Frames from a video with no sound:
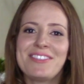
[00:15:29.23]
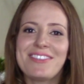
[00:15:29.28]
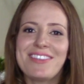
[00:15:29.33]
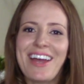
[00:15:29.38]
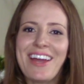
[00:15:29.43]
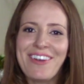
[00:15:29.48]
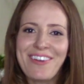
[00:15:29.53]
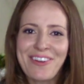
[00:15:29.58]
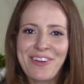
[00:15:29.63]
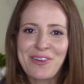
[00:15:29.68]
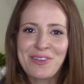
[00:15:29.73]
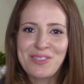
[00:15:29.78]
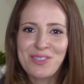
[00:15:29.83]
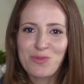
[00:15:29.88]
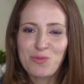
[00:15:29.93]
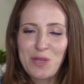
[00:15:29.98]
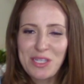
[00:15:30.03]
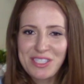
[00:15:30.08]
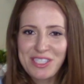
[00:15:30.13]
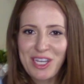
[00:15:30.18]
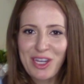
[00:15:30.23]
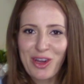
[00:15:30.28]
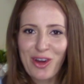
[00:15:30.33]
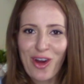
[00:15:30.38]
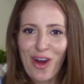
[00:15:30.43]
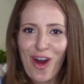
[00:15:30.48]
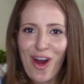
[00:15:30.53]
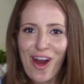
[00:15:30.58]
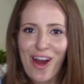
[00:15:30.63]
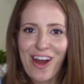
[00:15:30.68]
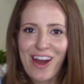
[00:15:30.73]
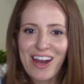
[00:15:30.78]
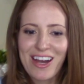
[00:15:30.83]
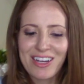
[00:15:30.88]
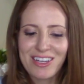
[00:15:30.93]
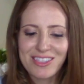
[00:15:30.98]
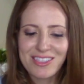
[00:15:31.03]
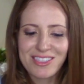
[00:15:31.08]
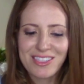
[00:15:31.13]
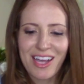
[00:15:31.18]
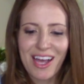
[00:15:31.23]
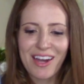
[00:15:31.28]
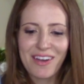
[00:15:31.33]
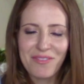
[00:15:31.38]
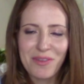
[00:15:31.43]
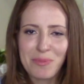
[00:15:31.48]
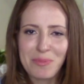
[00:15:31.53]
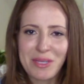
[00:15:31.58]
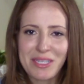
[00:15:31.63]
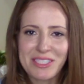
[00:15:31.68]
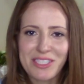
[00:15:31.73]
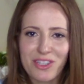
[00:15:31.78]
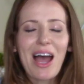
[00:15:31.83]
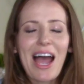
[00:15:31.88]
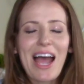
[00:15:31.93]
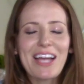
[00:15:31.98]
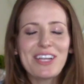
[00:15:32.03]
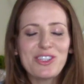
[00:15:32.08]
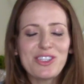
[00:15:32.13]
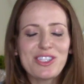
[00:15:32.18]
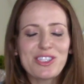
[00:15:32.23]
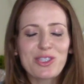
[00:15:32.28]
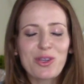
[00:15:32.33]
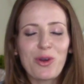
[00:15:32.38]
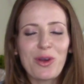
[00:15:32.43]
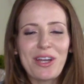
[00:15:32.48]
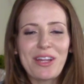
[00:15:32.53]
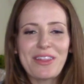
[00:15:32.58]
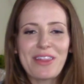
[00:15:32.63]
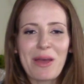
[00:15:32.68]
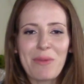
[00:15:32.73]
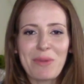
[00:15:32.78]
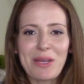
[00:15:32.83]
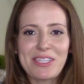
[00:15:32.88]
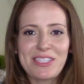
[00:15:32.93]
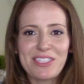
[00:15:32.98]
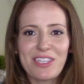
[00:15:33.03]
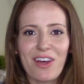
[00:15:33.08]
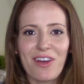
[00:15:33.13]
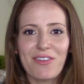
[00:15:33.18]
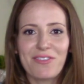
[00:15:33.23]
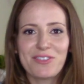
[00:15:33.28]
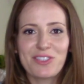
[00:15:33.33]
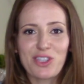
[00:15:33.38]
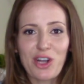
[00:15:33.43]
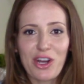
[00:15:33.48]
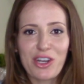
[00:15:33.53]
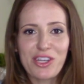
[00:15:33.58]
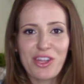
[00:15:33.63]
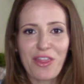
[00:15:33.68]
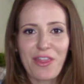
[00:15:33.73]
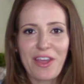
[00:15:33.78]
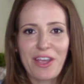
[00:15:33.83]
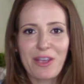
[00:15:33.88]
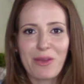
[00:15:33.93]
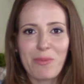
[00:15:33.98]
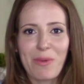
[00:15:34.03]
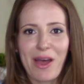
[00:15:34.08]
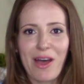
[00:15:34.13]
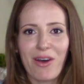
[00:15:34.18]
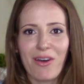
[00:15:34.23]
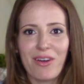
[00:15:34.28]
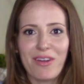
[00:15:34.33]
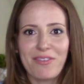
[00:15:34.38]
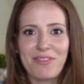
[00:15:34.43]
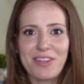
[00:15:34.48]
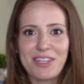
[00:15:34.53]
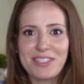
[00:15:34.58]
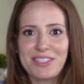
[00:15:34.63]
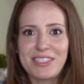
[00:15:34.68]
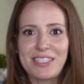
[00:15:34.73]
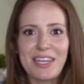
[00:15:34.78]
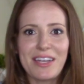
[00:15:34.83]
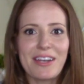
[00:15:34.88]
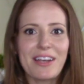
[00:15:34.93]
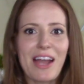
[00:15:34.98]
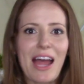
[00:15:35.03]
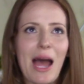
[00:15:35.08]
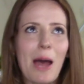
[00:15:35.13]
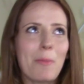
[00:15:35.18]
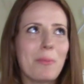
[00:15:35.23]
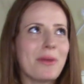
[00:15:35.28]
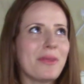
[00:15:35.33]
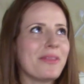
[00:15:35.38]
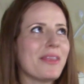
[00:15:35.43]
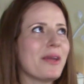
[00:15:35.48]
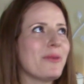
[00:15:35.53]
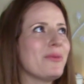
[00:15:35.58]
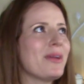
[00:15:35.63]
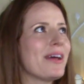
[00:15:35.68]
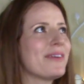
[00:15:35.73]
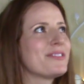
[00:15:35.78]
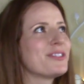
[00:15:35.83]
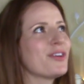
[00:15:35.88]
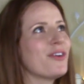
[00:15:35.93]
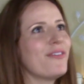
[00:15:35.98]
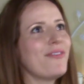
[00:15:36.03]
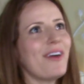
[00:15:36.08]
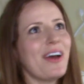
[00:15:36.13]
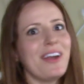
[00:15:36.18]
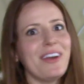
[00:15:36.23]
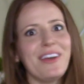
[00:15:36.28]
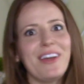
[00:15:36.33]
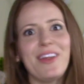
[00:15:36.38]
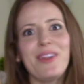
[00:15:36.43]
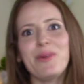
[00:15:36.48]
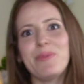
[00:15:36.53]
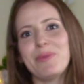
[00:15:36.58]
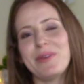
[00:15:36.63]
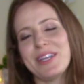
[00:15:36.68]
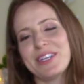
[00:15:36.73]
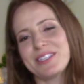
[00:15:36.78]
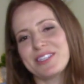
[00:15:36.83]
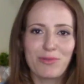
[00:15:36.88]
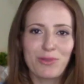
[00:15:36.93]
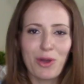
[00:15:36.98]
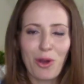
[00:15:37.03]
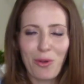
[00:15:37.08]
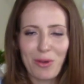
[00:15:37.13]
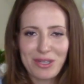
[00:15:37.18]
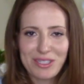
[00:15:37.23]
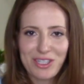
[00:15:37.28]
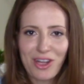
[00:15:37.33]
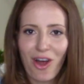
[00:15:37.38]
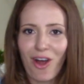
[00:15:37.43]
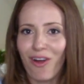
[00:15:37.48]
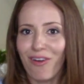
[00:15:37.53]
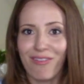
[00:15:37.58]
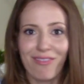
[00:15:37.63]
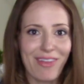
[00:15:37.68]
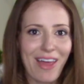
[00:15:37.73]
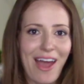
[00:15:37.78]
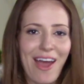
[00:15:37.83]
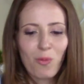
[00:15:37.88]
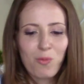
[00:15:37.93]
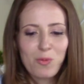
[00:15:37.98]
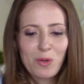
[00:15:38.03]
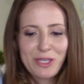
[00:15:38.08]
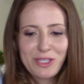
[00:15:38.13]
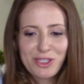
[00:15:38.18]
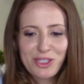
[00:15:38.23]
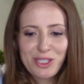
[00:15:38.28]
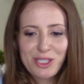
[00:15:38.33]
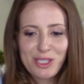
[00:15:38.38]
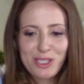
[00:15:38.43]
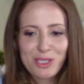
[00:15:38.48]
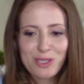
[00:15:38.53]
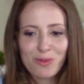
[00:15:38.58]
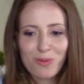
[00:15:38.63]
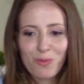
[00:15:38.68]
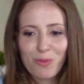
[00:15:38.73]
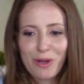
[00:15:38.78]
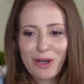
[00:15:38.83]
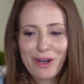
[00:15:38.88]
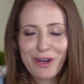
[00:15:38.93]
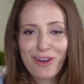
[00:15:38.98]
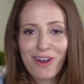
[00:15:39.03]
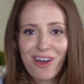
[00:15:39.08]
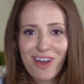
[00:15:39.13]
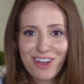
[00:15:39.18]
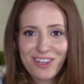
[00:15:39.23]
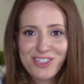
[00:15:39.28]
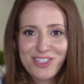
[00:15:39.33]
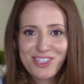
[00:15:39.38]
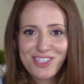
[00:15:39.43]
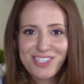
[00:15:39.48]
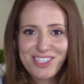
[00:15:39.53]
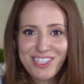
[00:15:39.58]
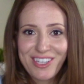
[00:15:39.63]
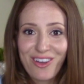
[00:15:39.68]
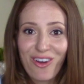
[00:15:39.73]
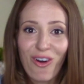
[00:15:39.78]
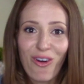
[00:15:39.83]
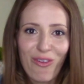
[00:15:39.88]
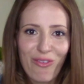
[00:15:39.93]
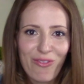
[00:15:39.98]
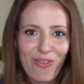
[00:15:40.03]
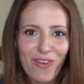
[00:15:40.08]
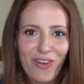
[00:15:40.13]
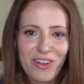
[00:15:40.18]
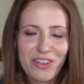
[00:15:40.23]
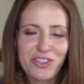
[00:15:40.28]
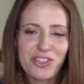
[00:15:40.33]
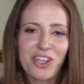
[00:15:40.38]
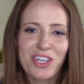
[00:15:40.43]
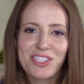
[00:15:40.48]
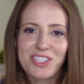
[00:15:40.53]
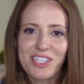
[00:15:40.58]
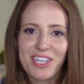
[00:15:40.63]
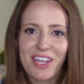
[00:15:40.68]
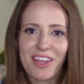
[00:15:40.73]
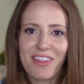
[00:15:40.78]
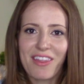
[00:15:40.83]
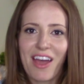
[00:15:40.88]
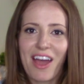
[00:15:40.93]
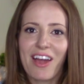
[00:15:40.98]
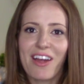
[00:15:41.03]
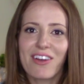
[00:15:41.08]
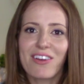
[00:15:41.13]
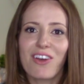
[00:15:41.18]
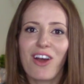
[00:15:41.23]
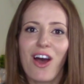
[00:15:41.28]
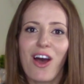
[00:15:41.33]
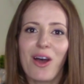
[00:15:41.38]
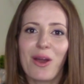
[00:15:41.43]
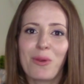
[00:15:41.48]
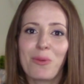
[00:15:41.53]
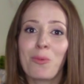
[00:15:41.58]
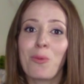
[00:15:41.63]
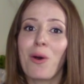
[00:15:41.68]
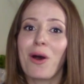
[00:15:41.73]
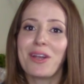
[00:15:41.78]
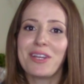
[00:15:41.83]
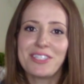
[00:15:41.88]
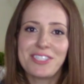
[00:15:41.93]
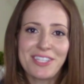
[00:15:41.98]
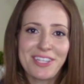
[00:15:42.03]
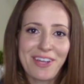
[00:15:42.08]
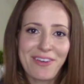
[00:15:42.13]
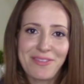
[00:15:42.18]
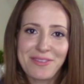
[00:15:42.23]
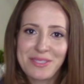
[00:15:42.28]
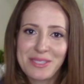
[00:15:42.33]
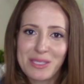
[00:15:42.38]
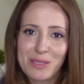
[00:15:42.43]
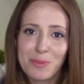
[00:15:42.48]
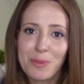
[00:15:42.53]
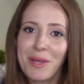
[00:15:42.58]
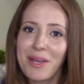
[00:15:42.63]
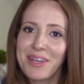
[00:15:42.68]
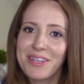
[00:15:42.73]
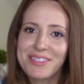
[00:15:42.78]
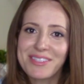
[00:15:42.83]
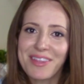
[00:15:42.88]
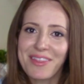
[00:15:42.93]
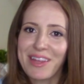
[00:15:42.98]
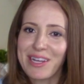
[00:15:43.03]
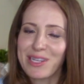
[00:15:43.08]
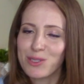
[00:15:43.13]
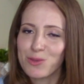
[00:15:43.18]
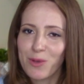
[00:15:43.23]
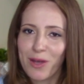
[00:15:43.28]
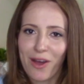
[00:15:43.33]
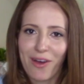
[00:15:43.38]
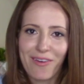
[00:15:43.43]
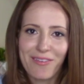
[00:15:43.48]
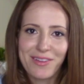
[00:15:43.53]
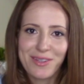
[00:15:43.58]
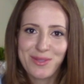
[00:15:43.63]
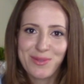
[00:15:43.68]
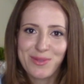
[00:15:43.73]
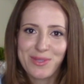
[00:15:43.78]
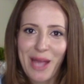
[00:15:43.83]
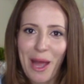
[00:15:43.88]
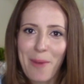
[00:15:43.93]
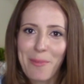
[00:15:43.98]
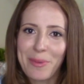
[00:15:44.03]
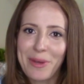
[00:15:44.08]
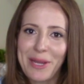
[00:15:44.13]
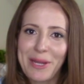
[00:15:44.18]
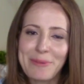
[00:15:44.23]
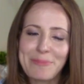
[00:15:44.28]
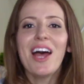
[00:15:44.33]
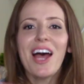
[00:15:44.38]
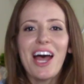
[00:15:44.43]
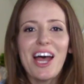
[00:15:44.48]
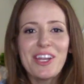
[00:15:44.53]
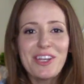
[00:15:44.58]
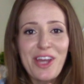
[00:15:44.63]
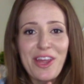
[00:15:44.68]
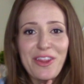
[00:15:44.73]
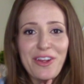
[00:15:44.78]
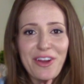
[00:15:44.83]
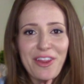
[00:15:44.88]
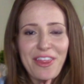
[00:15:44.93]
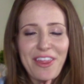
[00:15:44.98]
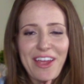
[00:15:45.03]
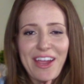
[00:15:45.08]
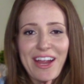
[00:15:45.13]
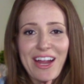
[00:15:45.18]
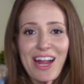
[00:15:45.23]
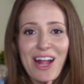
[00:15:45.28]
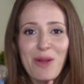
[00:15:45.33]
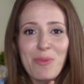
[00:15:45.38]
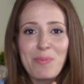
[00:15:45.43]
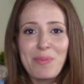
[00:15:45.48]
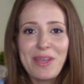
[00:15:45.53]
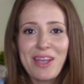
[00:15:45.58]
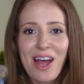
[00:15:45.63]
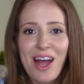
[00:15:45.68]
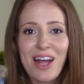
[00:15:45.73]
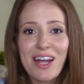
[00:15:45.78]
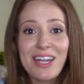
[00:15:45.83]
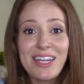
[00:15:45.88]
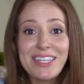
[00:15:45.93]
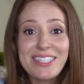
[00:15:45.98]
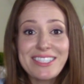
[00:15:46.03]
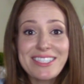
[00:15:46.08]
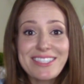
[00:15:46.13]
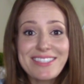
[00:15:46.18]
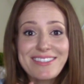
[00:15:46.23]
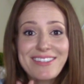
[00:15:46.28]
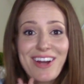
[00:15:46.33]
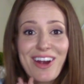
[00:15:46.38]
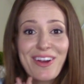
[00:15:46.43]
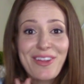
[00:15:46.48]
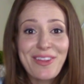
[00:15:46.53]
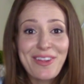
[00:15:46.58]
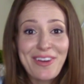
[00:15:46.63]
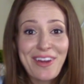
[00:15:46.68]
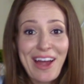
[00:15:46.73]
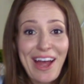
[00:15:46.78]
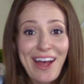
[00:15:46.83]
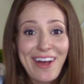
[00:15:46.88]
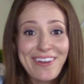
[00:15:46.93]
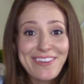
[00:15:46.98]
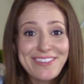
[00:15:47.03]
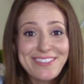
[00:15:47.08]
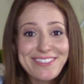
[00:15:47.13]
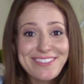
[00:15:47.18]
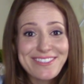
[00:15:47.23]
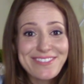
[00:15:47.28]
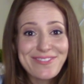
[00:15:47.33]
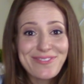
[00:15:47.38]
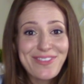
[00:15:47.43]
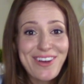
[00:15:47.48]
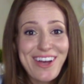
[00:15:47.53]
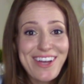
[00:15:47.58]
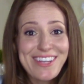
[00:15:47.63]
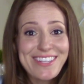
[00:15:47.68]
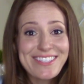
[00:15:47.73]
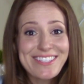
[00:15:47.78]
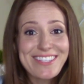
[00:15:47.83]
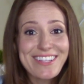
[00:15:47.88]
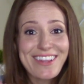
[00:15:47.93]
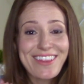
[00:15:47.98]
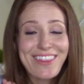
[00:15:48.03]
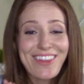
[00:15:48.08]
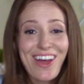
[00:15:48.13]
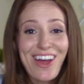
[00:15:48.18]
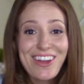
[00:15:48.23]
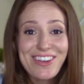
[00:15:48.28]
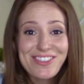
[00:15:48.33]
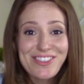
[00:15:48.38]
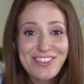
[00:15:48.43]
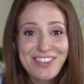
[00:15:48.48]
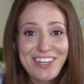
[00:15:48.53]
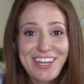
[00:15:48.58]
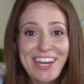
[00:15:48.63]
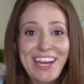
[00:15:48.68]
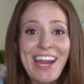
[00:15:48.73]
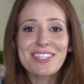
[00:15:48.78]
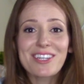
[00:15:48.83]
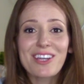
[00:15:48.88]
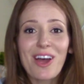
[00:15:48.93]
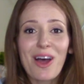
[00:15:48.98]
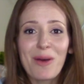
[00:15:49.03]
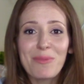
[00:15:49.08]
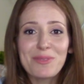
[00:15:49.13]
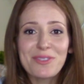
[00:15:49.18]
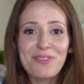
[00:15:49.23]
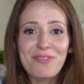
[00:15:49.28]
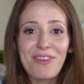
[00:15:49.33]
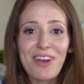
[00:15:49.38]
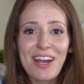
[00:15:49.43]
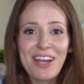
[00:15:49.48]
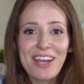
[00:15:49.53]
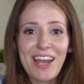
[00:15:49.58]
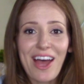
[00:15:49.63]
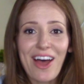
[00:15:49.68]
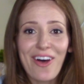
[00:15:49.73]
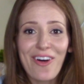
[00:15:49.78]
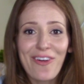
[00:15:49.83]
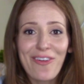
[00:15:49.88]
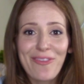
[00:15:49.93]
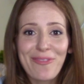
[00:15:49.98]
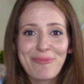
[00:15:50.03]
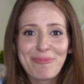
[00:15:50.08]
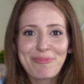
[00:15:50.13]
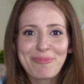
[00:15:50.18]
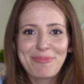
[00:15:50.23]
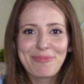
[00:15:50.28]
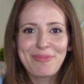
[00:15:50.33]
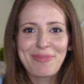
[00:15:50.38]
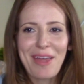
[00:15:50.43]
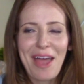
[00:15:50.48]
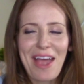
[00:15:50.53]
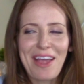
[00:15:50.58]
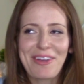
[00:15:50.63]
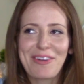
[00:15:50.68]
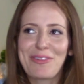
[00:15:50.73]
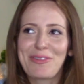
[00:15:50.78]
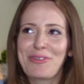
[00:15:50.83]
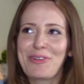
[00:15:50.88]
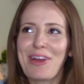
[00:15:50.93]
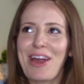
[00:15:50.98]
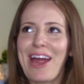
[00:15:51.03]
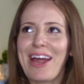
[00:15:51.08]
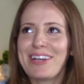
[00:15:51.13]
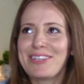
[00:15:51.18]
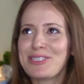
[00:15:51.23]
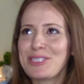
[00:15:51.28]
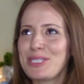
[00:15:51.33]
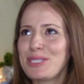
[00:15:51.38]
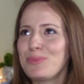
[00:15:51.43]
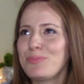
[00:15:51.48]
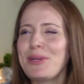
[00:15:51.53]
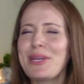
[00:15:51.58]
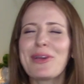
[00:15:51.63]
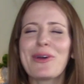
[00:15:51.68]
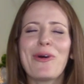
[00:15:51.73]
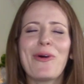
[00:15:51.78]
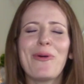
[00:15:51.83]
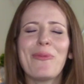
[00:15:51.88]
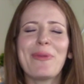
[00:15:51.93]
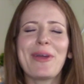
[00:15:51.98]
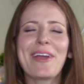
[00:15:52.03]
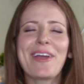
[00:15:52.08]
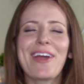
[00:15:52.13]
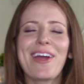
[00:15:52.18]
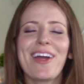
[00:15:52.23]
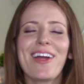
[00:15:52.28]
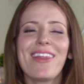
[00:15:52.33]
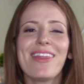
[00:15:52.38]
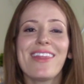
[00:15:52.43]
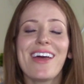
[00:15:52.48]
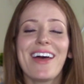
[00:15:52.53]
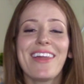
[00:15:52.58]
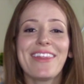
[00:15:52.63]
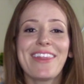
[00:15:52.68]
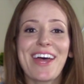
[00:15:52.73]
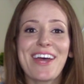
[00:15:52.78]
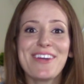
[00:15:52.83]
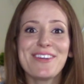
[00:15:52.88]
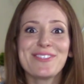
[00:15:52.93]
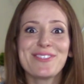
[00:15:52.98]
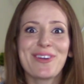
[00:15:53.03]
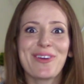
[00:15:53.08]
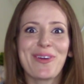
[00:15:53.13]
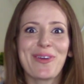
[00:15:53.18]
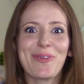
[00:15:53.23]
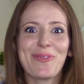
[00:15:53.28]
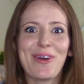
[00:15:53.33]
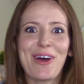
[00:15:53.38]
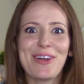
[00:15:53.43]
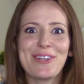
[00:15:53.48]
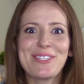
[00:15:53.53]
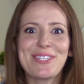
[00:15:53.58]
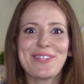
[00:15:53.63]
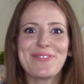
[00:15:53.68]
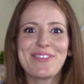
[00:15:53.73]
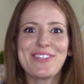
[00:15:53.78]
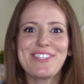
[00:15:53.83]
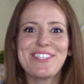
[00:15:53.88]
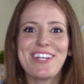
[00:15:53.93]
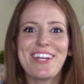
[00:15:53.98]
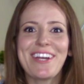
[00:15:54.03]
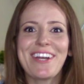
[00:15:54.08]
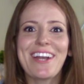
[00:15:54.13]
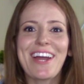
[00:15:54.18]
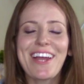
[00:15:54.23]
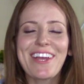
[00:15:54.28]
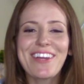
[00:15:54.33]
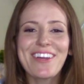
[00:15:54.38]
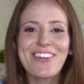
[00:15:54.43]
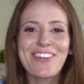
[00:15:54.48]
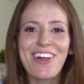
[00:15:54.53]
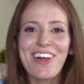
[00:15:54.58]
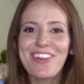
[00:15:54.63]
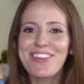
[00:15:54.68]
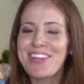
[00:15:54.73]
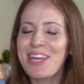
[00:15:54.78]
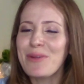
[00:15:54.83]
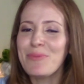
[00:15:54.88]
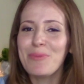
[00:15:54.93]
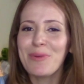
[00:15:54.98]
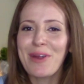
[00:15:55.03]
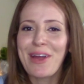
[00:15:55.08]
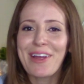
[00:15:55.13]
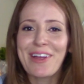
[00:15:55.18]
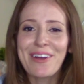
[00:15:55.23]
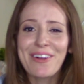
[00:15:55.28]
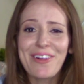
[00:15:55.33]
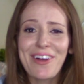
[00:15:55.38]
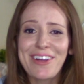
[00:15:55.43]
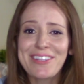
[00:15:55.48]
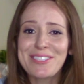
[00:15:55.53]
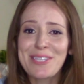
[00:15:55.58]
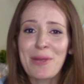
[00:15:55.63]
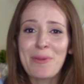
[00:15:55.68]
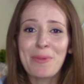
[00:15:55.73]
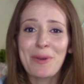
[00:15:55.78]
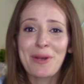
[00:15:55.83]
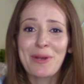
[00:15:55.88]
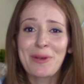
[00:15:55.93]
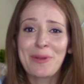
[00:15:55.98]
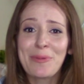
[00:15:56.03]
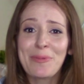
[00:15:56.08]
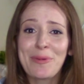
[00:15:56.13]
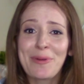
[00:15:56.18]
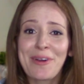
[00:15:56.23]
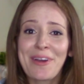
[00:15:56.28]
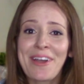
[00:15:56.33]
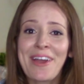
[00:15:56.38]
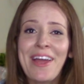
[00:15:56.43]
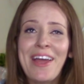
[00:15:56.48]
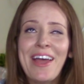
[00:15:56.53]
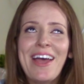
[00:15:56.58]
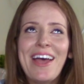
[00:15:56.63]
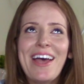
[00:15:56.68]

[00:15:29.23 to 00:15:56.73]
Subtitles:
I don't know, it's risking your heart and it's kind of a big deal. I just couldn't let myself start to think about if this didn't happen, then we have to go find another place and go into all of that. We just were cautiously hopeful and trusting that God wanted to give us this place, and that's why all of this was happening. Another thing, behind our little house was laundry. Come to find out, I could cry just being a homemaker, that is our own washing machine, and I can cloth diaper our newborn.